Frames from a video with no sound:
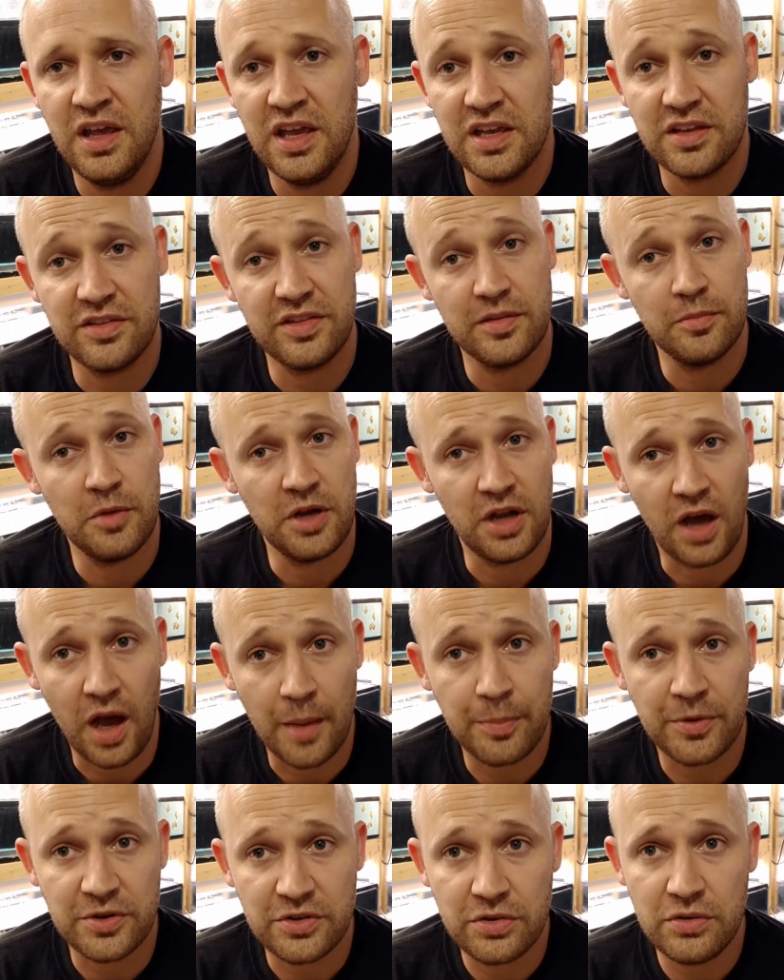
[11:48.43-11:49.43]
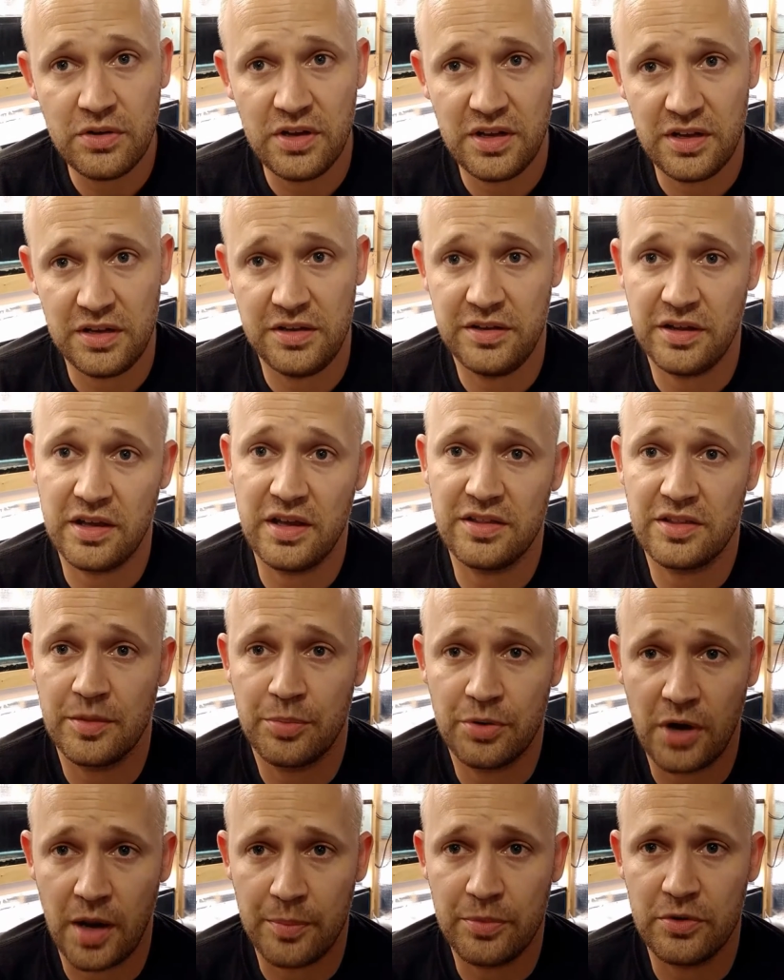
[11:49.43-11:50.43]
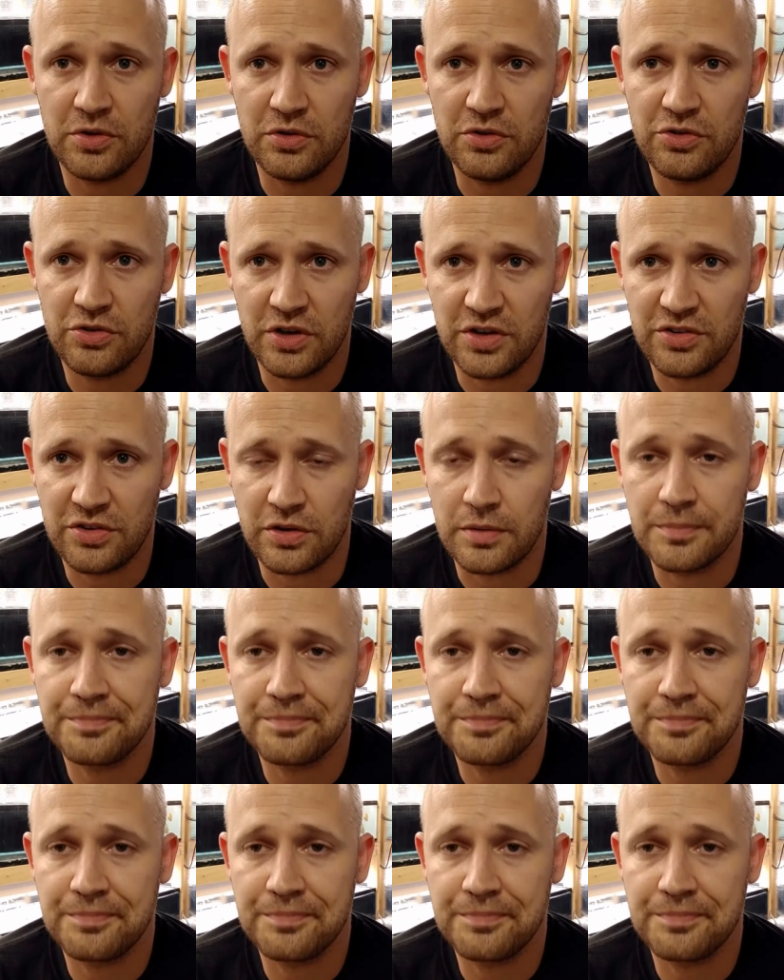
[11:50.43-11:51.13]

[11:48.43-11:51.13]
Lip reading: and give them an opportunity to get the proper nutrition.